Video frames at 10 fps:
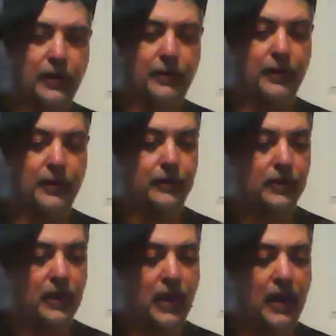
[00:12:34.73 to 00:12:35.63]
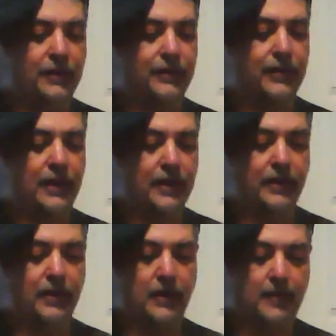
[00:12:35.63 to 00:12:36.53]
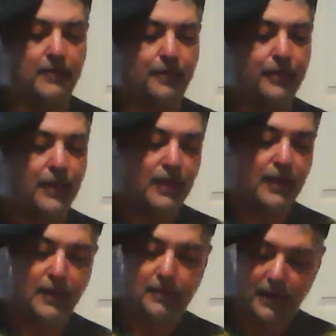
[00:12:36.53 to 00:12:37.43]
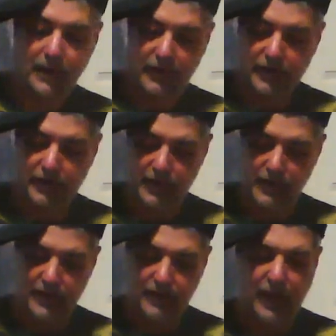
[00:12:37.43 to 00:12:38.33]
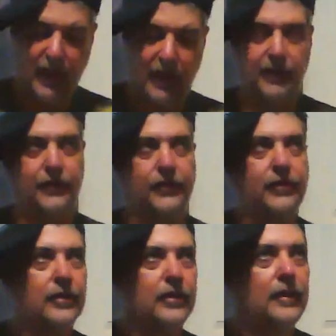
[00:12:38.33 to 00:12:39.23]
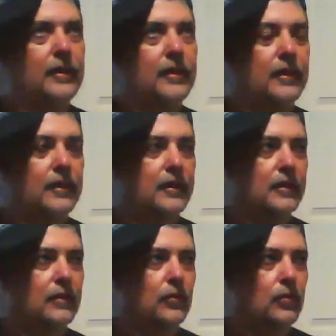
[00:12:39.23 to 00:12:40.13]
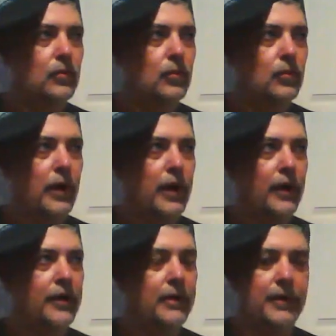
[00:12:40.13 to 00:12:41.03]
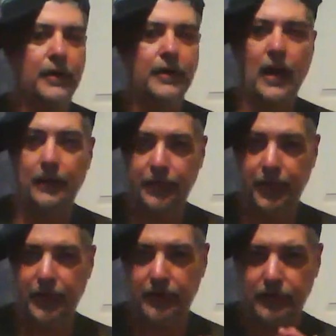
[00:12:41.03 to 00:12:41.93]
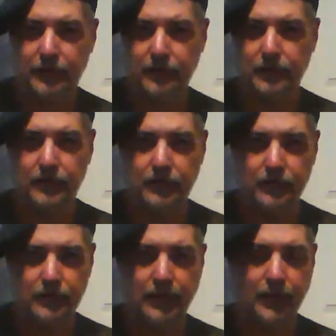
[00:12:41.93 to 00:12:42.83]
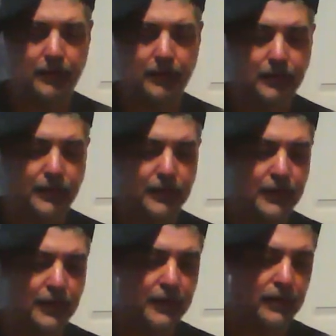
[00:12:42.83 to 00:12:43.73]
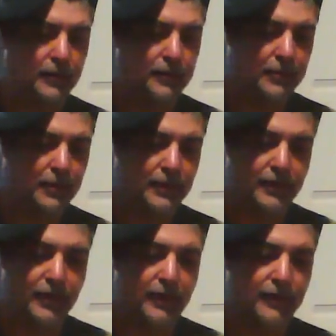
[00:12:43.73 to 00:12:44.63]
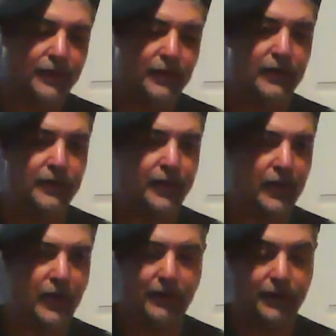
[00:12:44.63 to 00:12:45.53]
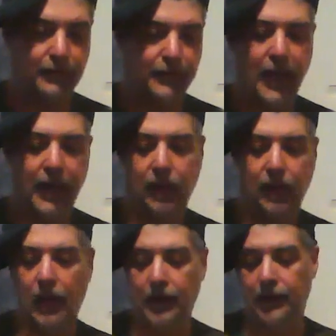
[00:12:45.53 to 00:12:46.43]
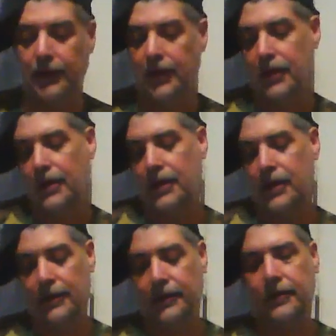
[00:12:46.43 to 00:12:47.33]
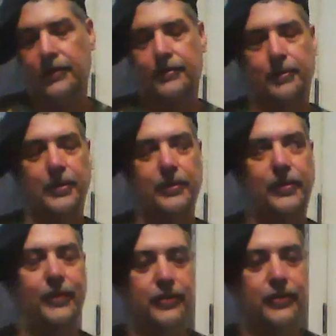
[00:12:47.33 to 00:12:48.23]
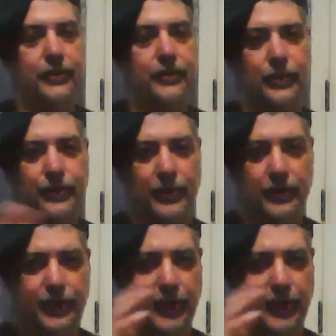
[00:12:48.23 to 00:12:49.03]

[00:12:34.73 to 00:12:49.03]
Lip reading: or I'm going to do it live, and basically, that is where him and the cops start. Him and the corrupt police officer start having some dialogue, and the police officer's using